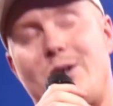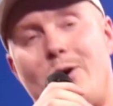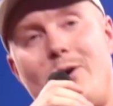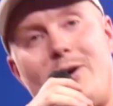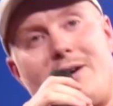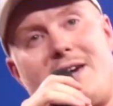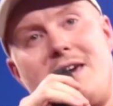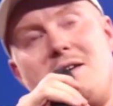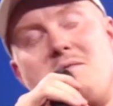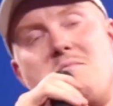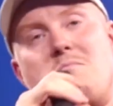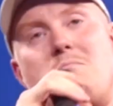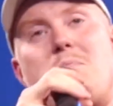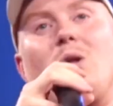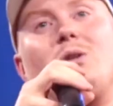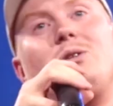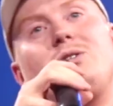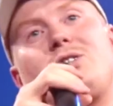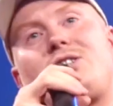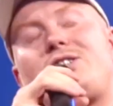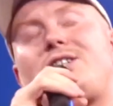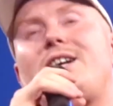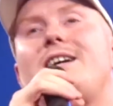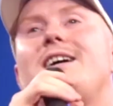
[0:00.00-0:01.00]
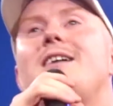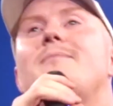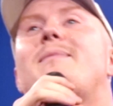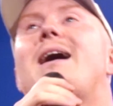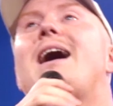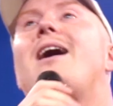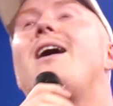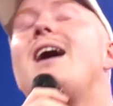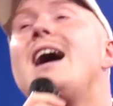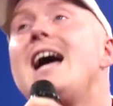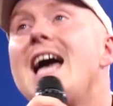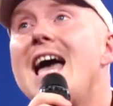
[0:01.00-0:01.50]
talking bull
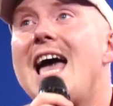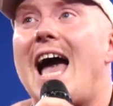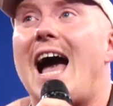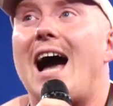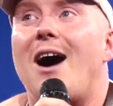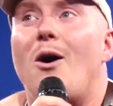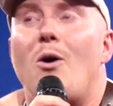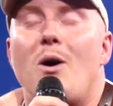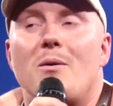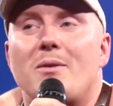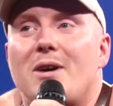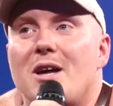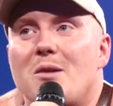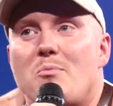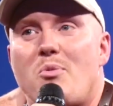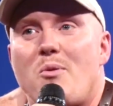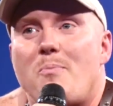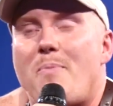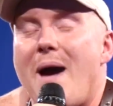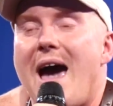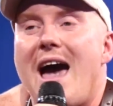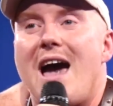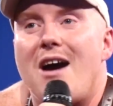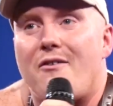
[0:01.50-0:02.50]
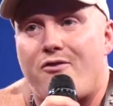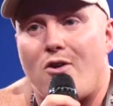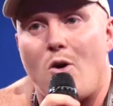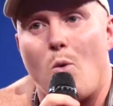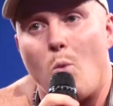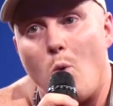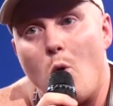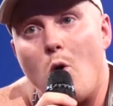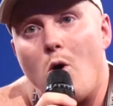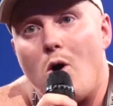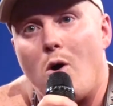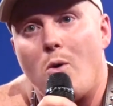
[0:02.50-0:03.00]
about how I'm going to prepare for a
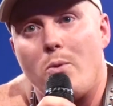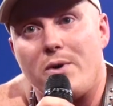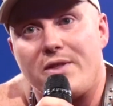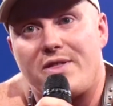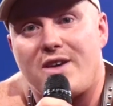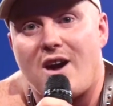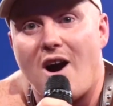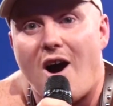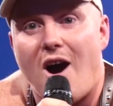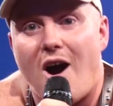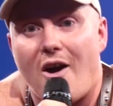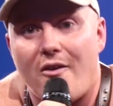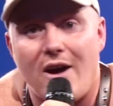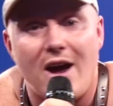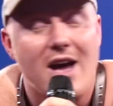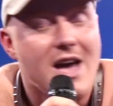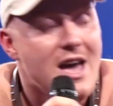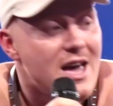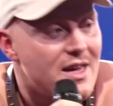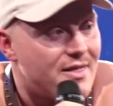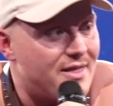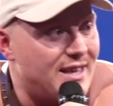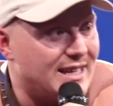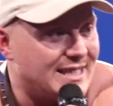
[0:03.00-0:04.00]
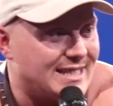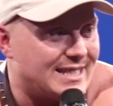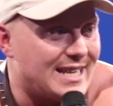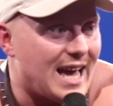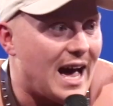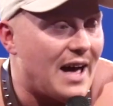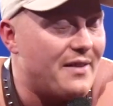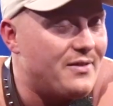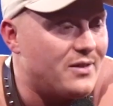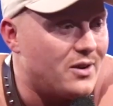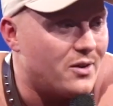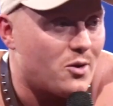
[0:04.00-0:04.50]
war with Cara, this,
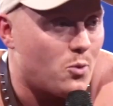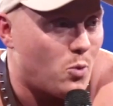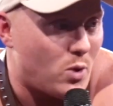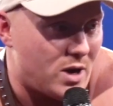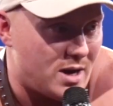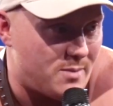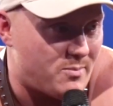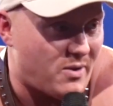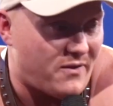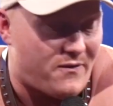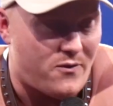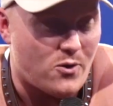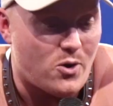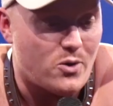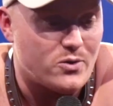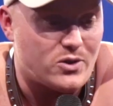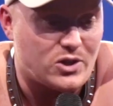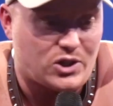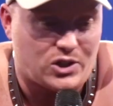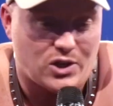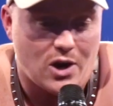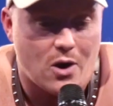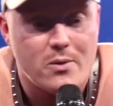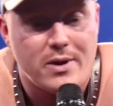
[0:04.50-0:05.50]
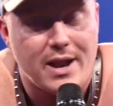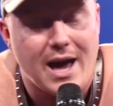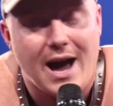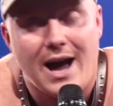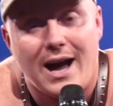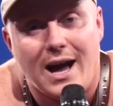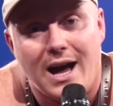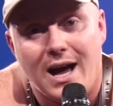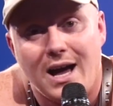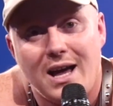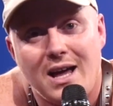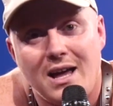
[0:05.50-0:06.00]
that, and the other week before the show.
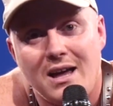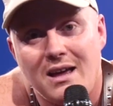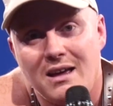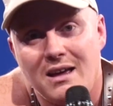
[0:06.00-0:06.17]
Nah.